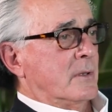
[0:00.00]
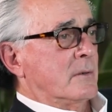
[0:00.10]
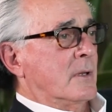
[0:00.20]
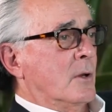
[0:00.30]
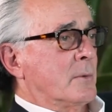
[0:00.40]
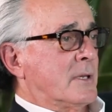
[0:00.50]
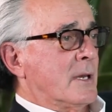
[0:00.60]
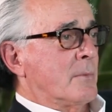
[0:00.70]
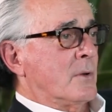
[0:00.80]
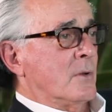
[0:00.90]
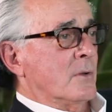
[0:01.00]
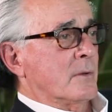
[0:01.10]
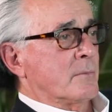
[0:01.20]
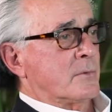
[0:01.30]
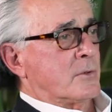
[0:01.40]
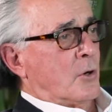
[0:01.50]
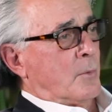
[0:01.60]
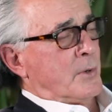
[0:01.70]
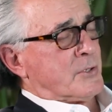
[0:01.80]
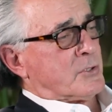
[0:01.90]
Naomi Campbell.
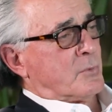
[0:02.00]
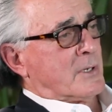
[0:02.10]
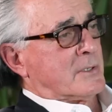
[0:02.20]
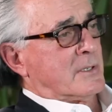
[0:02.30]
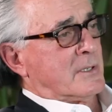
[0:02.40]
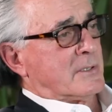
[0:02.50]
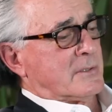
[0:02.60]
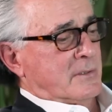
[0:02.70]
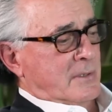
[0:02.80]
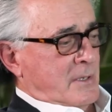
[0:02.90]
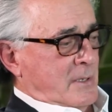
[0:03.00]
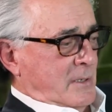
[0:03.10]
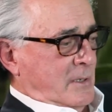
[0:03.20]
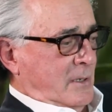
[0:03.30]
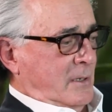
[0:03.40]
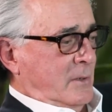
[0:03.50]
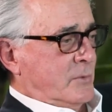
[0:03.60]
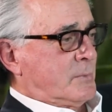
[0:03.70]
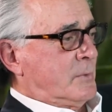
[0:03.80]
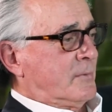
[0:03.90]
Herb Ritts directed it. Uh, it
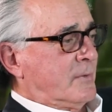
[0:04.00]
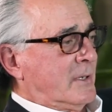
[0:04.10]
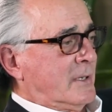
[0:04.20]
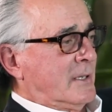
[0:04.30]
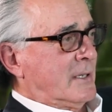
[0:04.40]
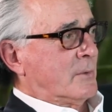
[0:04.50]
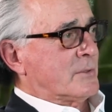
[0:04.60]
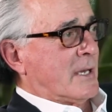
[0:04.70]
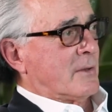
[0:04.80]
was beautifully lit. It was